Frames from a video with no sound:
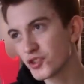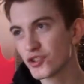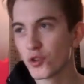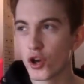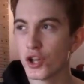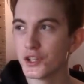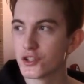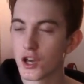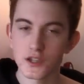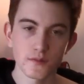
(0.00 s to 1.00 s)
to early
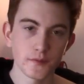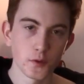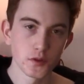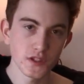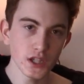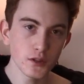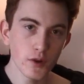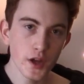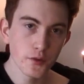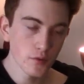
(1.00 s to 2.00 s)
2014,
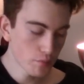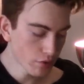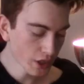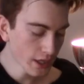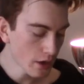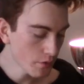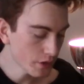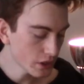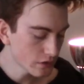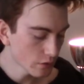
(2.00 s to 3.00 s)
where they were bringing out
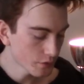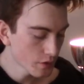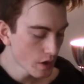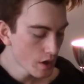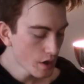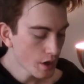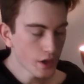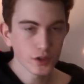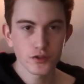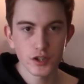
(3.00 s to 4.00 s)
the sort
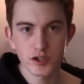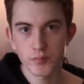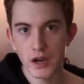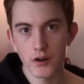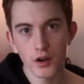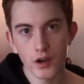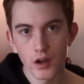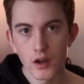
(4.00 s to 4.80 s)
of transparent